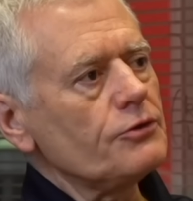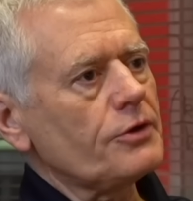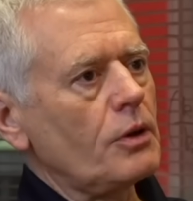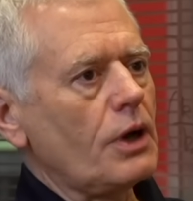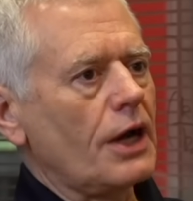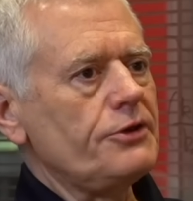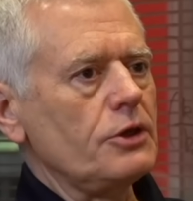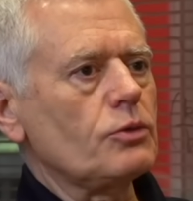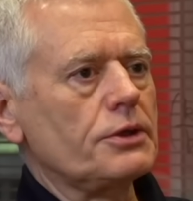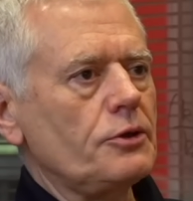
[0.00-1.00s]
So I
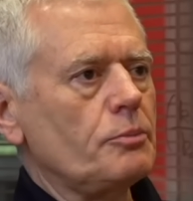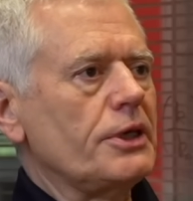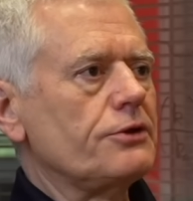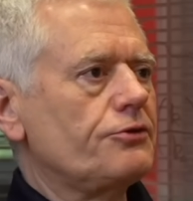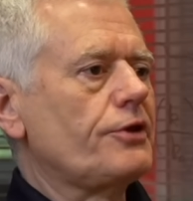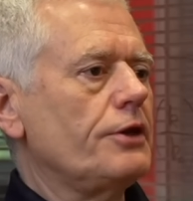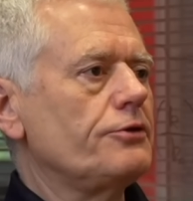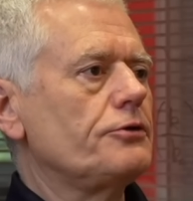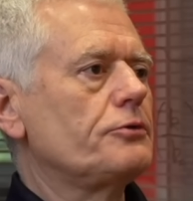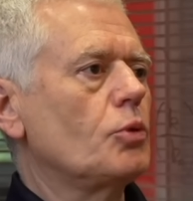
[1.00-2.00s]
think one of the biggest
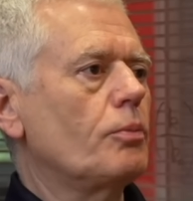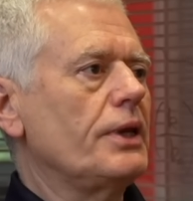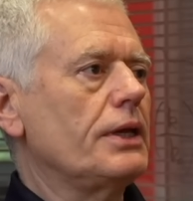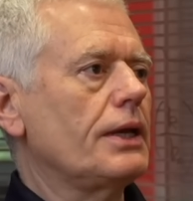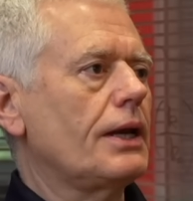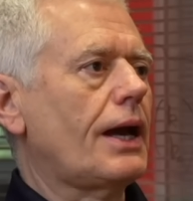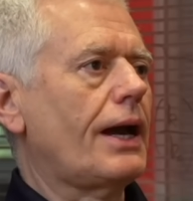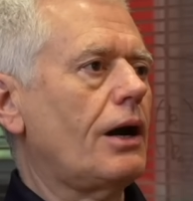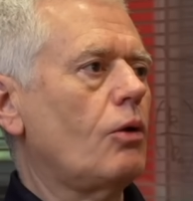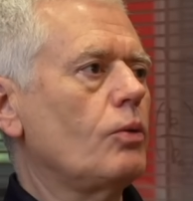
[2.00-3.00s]
changes will be
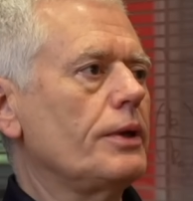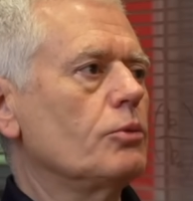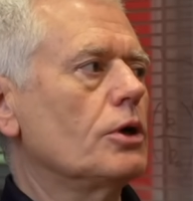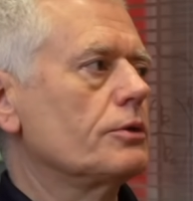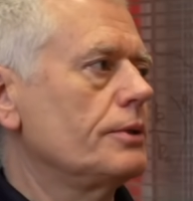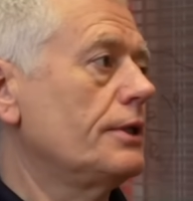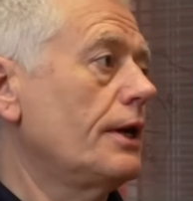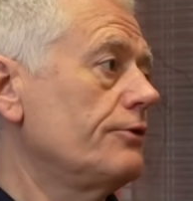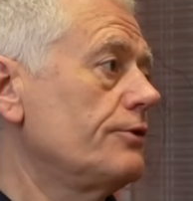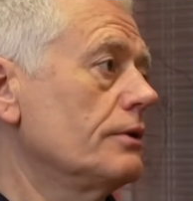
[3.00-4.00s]
how we work with
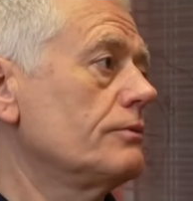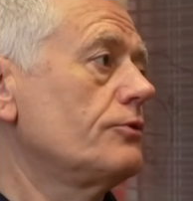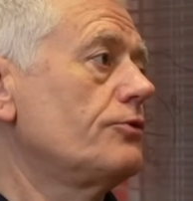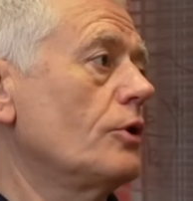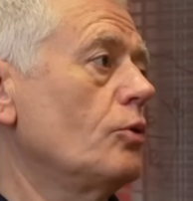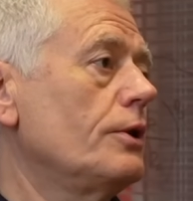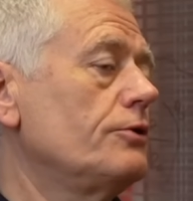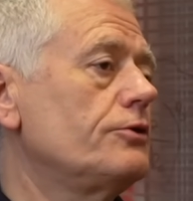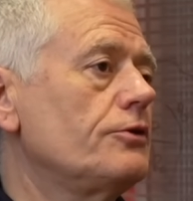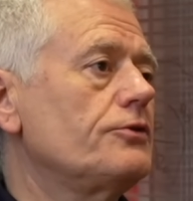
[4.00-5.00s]
data. Mm-hmm. So we're
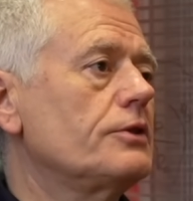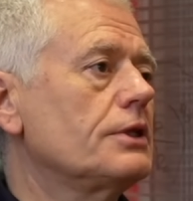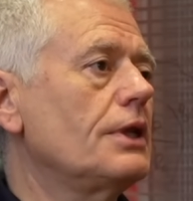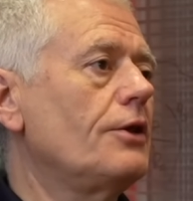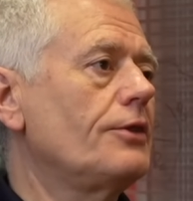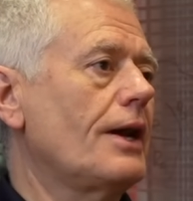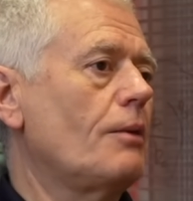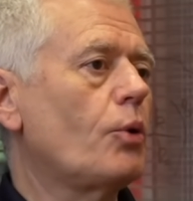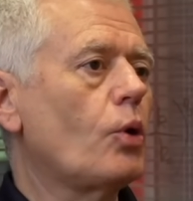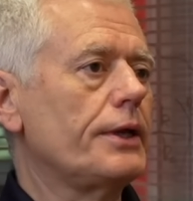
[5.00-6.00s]
just at
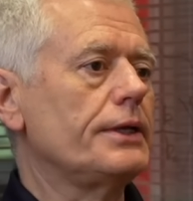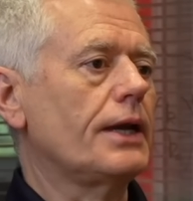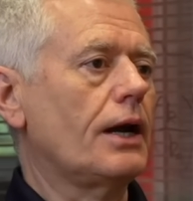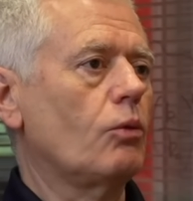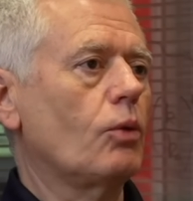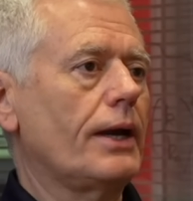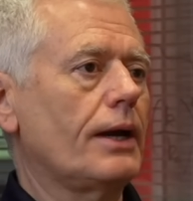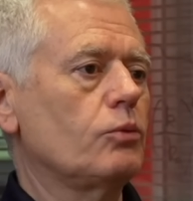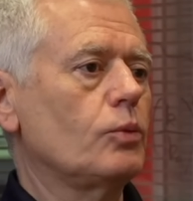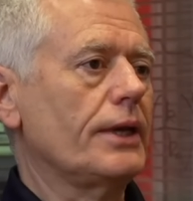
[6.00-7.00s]
that point now
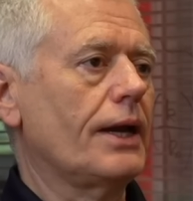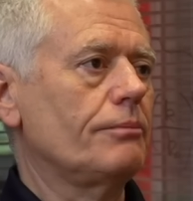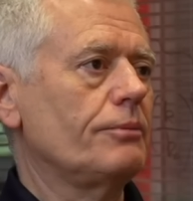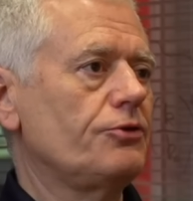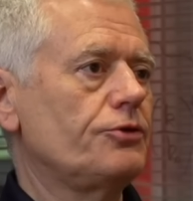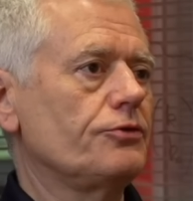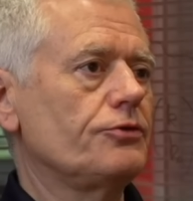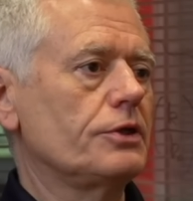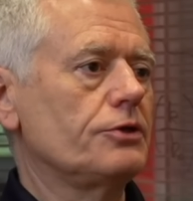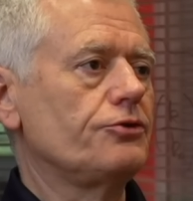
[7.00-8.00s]
where we have
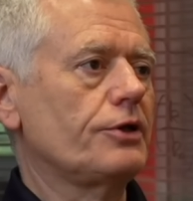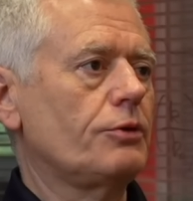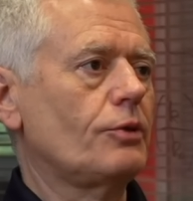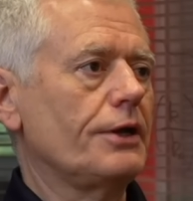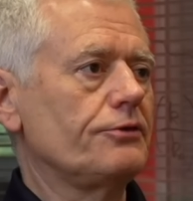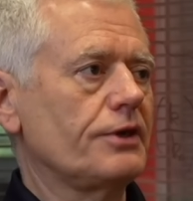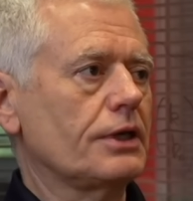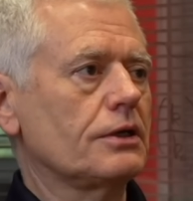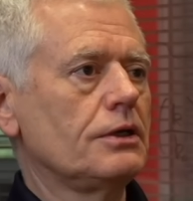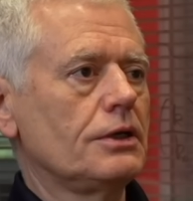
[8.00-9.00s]
missions that are
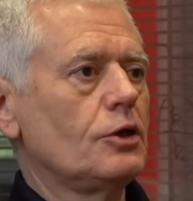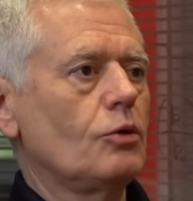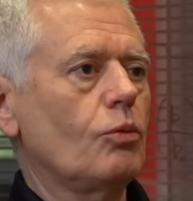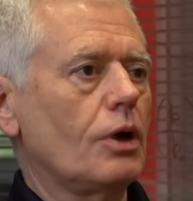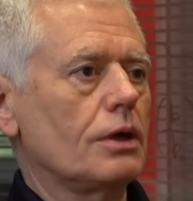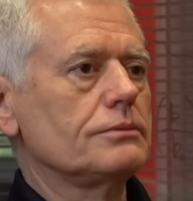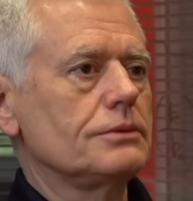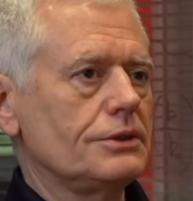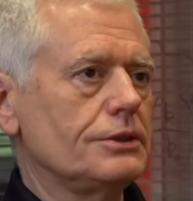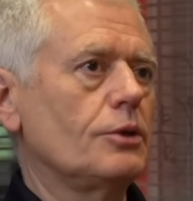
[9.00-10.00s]
generating what,
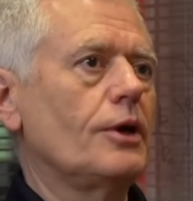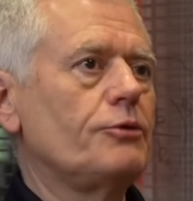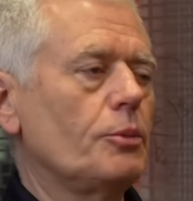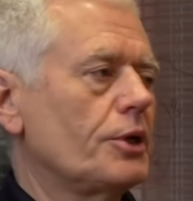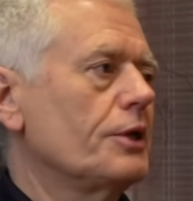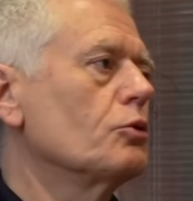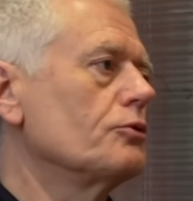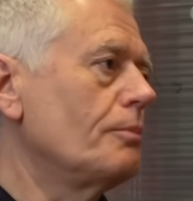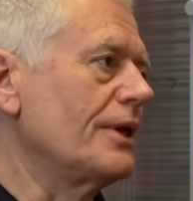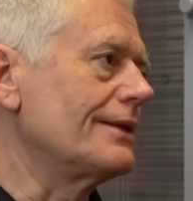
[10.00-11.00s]
you know, everybody
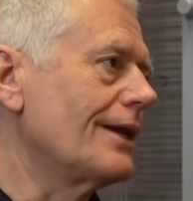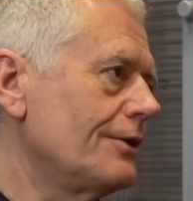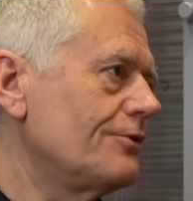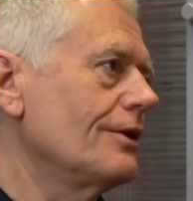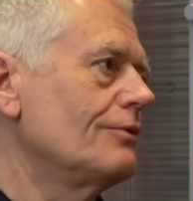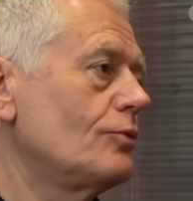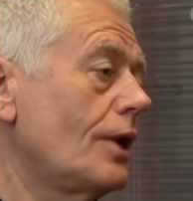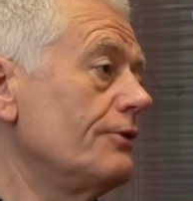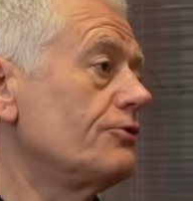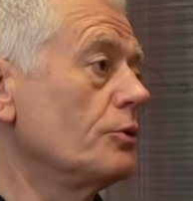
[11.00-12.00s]
calls big data,
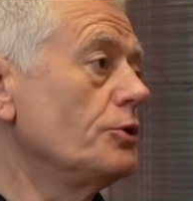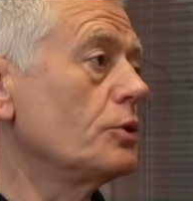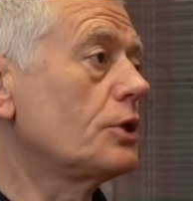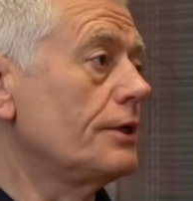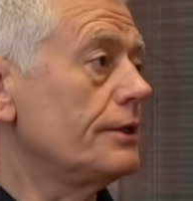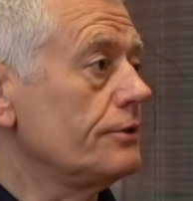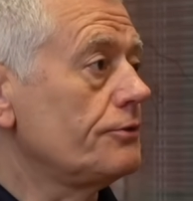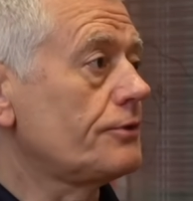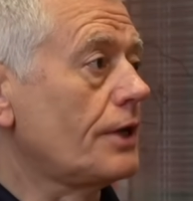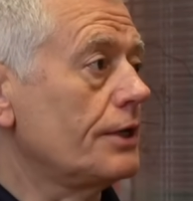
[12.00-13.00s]
right? So Euclid
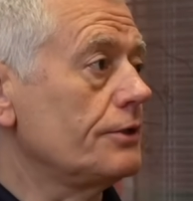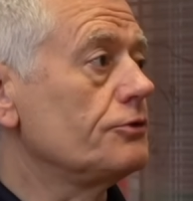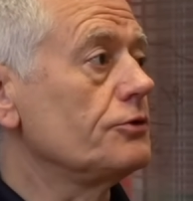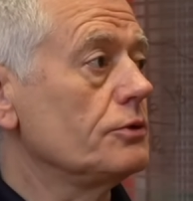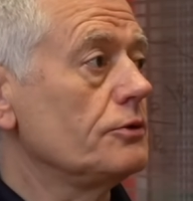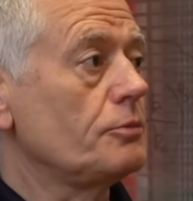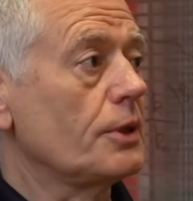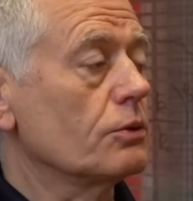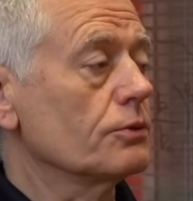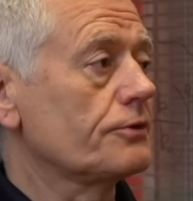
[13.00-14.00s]
is starting to do these
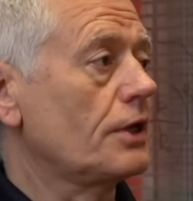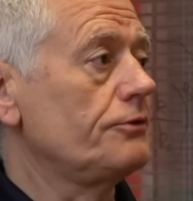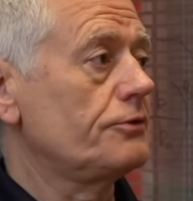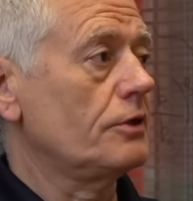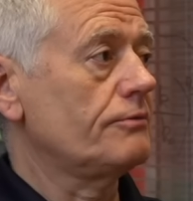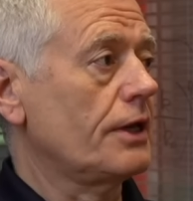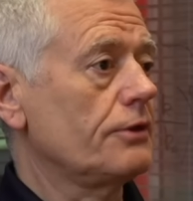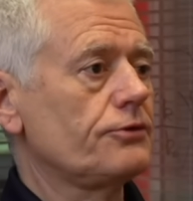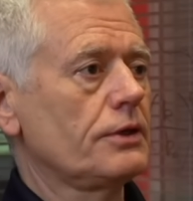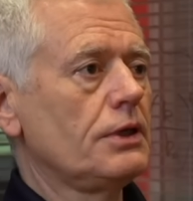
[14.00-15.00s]
big all-sky
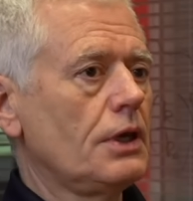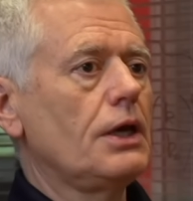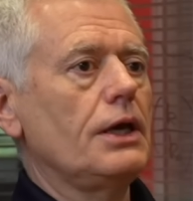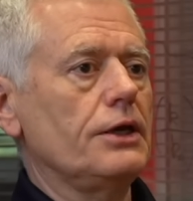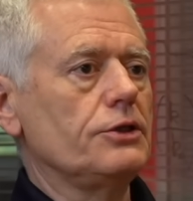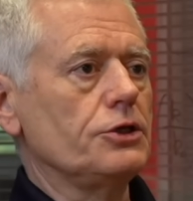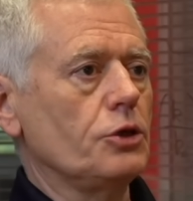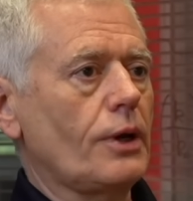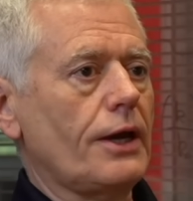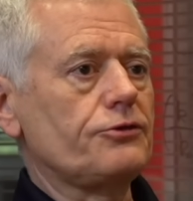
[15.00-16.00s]
surveys. Yeah. In the
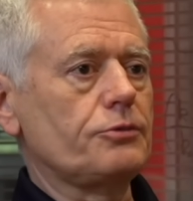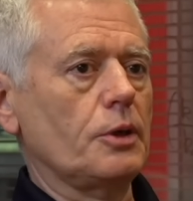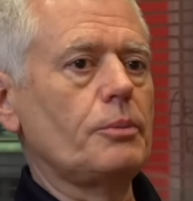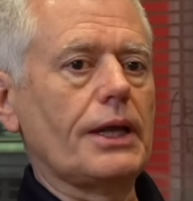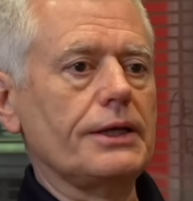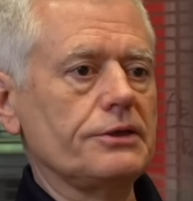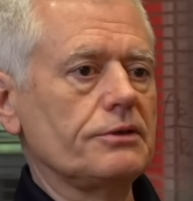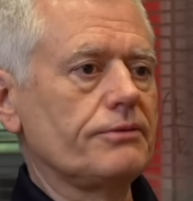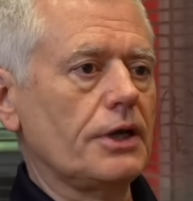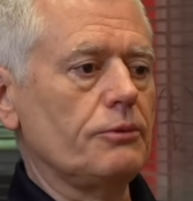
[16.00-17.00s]
U S, we're planning
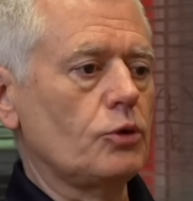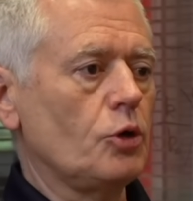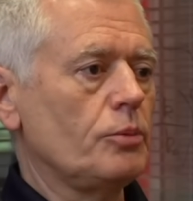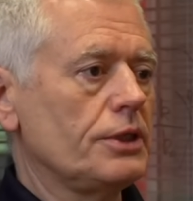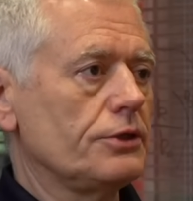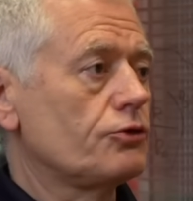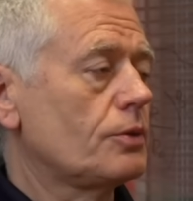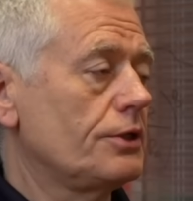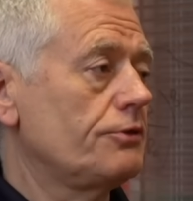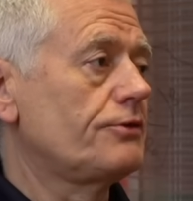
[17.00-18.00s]
to fly Roman in
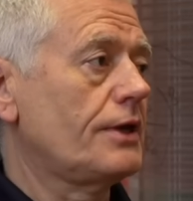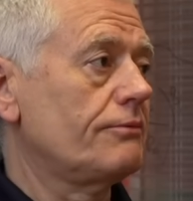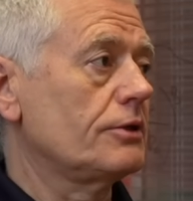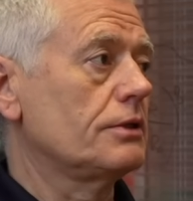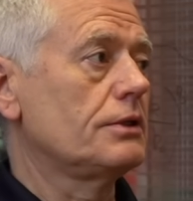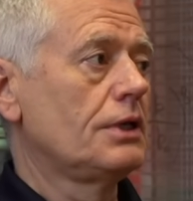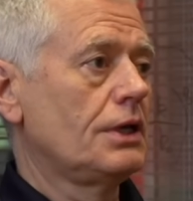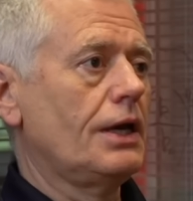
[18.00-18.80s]
twenty-seven.